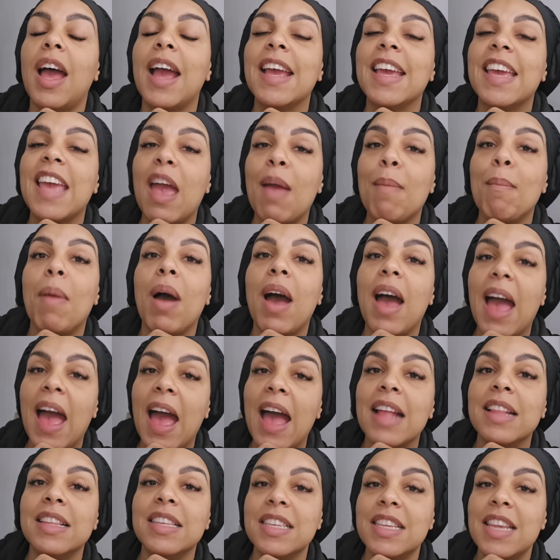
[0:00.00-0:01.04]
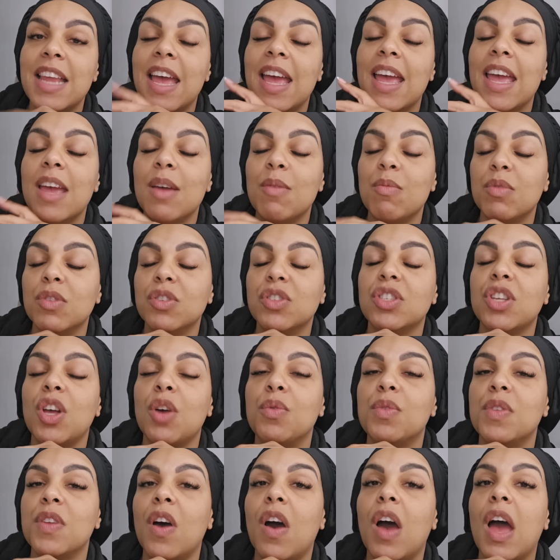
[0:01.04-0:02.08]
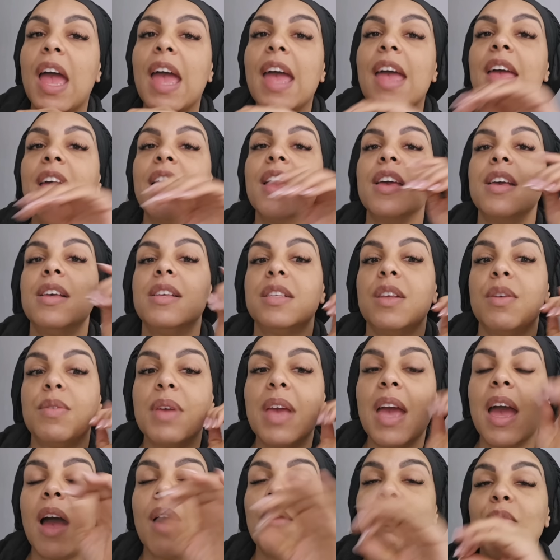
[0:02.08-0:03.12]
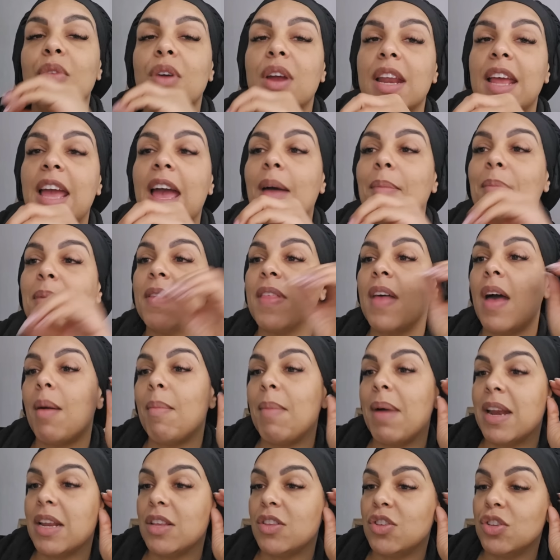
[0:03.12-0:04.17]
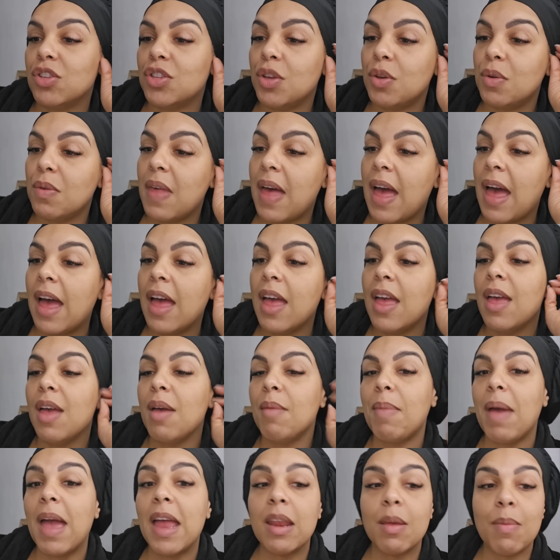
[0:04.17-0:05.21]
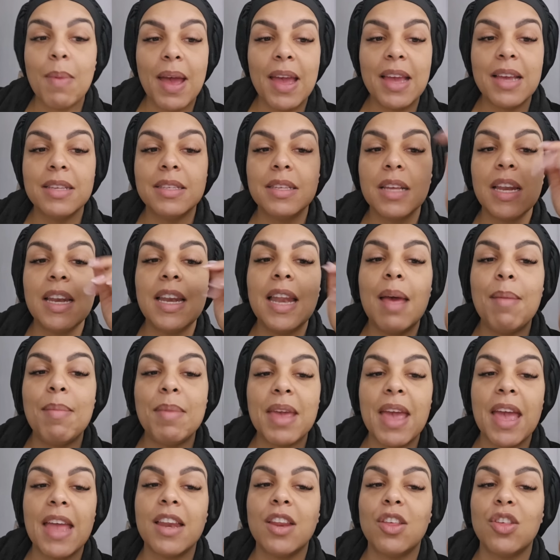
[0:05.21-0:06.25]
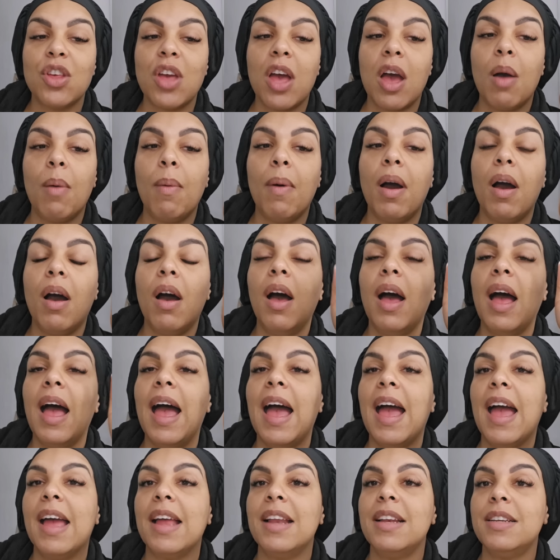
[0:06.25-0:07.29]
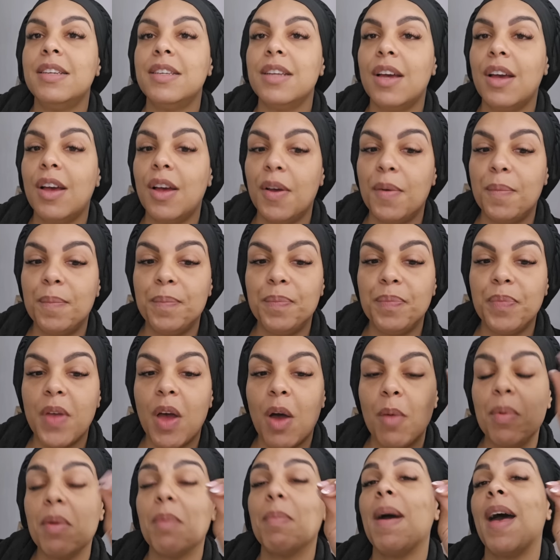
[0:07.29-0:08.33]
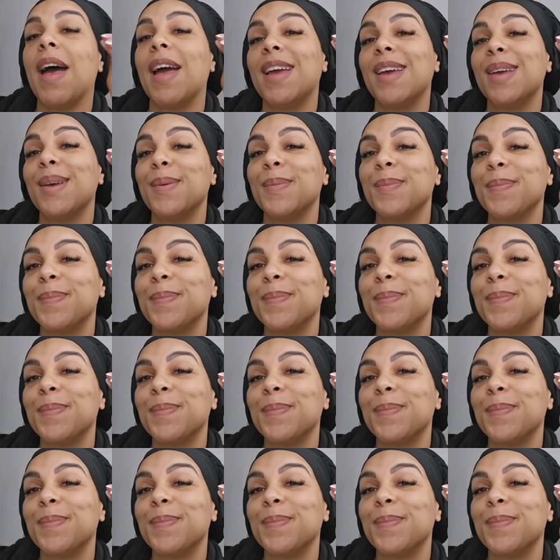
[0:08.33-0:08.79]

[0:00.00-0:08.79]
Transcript: like get my hand in there, it was so tight. So yeah, I'm really happy that I managed to do that. But anyways, let me get in the shower and I'll be back.